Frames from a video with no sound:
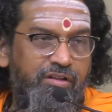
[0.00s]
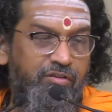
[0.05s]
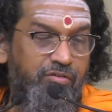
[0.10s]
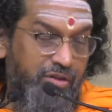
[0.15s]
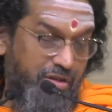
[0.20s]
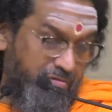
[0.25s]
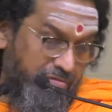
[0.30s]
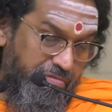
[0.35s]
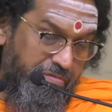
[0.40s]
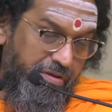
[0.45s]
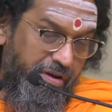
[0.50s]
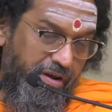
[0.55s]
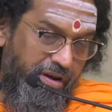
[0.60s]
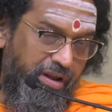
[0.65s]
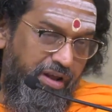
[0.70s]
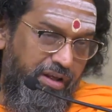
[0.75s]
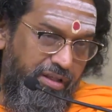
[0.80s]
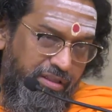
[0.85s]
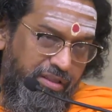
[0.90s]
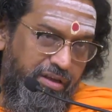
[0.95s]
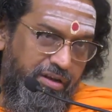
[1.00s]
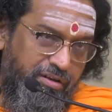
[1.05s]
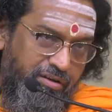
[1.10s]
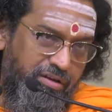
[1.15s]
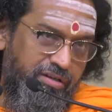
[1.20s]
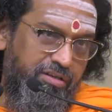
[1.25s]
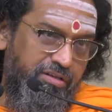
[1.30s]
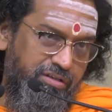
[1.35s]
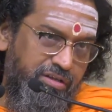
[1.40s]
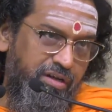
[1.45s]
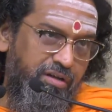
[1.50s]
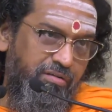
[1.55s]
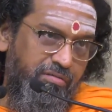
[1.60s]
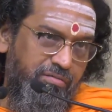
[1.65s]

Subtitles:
Now I feel like that, acha.